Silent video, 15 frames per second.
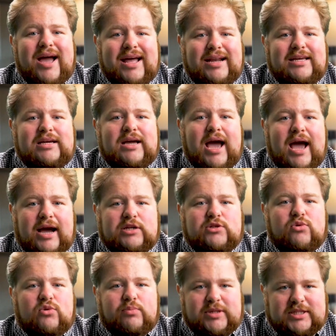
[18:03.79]
any
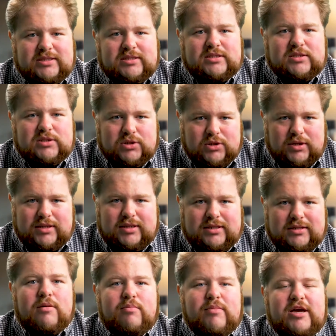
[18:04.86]
actual business good.
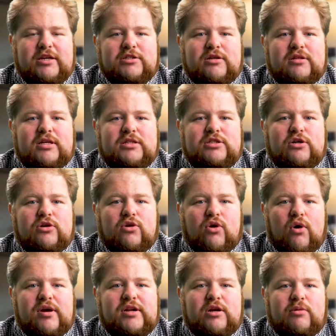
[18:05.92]
Make sure that you're
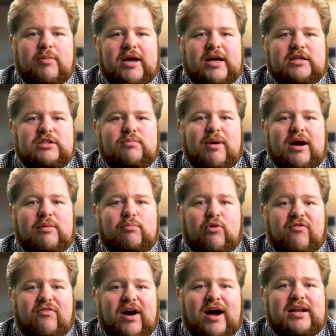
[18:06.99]
growing your page by
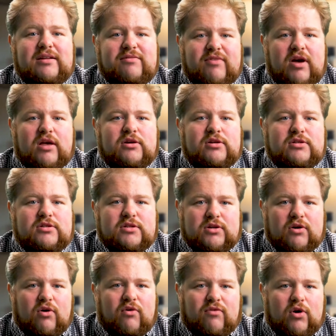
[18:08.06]
providing value to
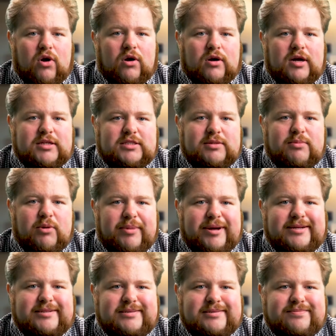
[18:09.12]
your overall customer
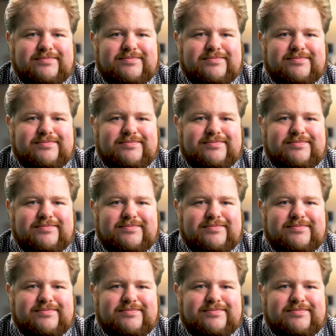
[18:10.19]
base.